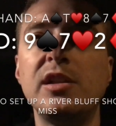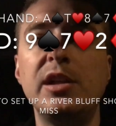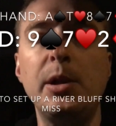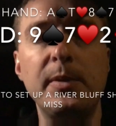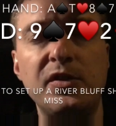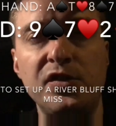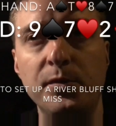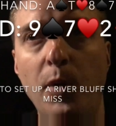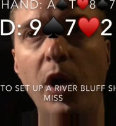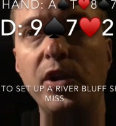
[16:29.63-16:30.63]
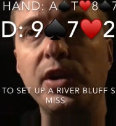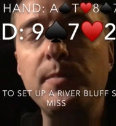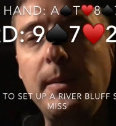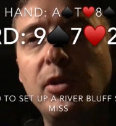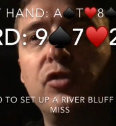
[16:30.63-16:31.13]
a little bit smaller,
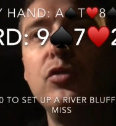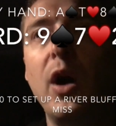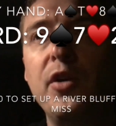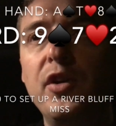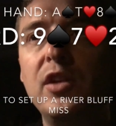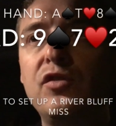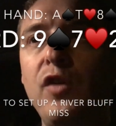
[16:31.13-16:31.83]
maybe to 200,